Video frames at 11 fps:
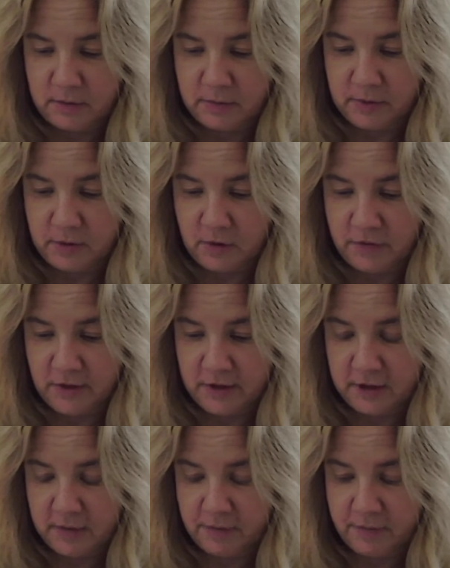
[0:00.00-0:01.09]
hope that
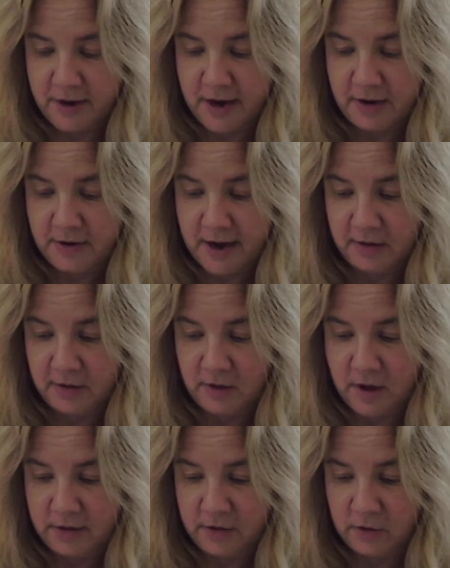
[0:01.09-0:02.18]
the pair
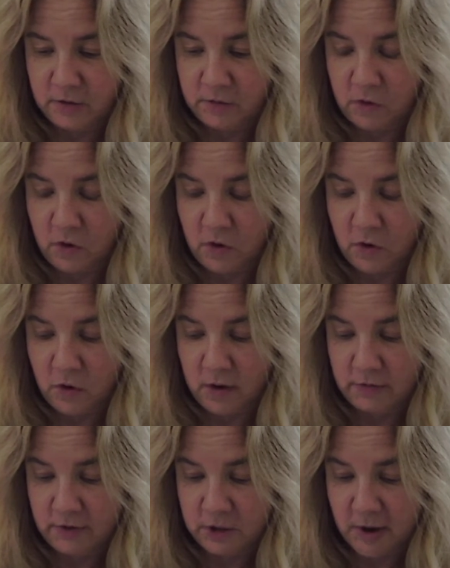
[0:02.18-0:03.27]
outline the role and
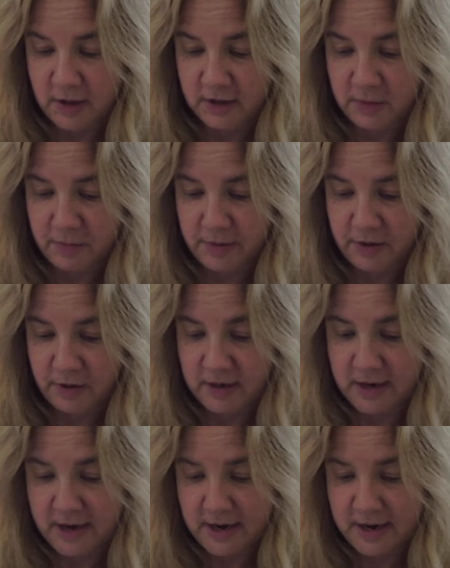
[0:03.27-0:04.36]

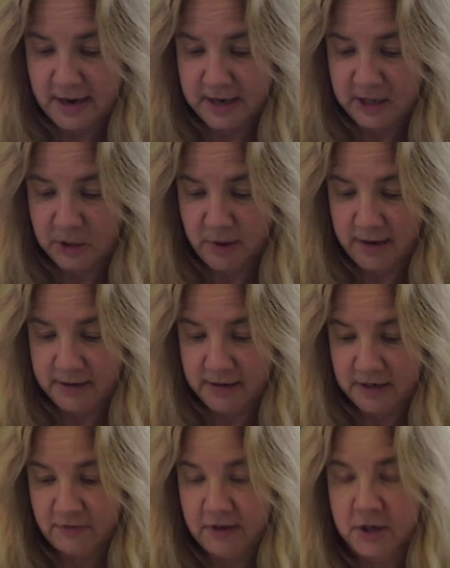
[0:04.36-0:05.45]
responsibility expected
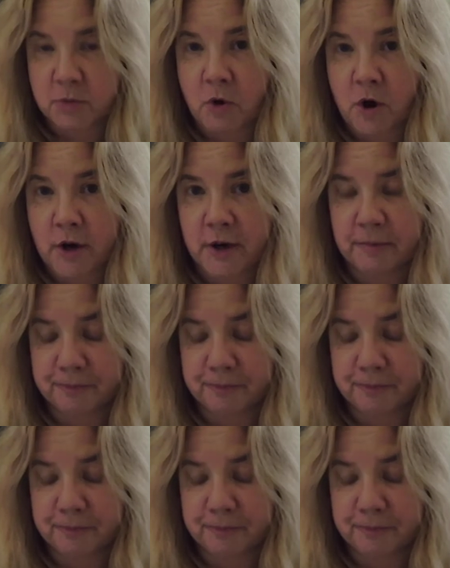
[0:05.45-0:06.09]
of each partner,